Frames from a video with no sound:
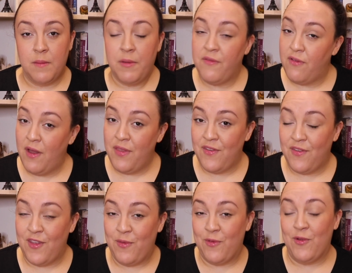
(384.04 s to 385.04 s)
But for others,
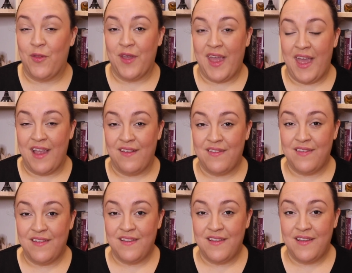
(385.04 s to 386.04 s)
this was not the
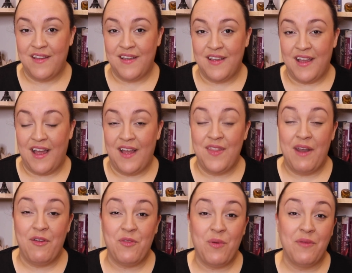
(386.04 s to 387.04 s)
case. And
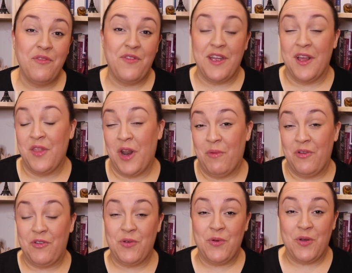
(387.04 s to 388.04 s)
there is one figure that I
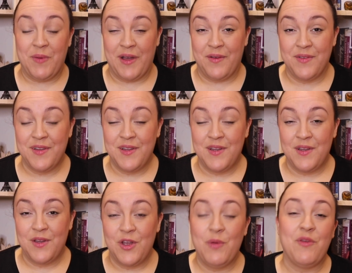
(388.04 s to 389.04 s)
want to talk about,
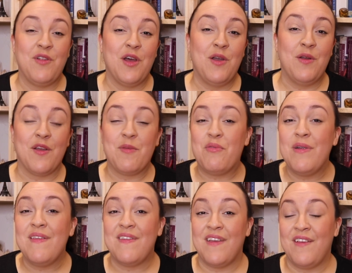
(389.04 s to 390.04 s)
who was known as
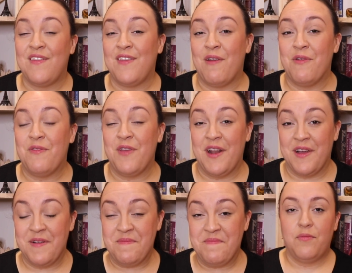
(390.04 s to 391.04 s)
Princess Seraphina.
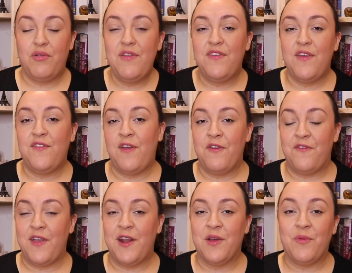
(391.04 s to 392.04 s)
Princess
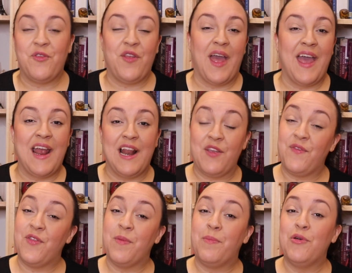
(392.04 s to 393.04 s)
Seraphina was the alias
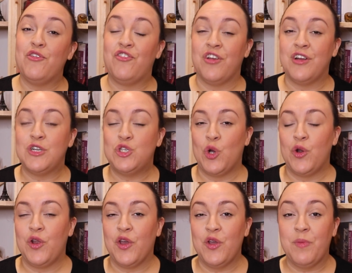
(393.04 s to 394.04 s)
for the butcher
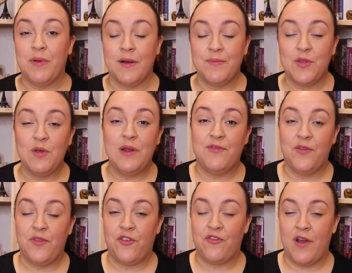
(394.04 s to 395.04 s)
John Cooper, who lived
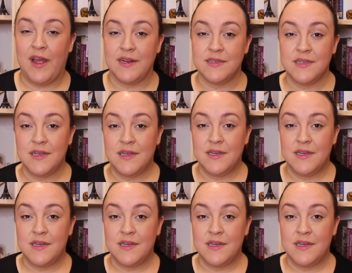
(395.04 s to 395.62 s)
on the Strand.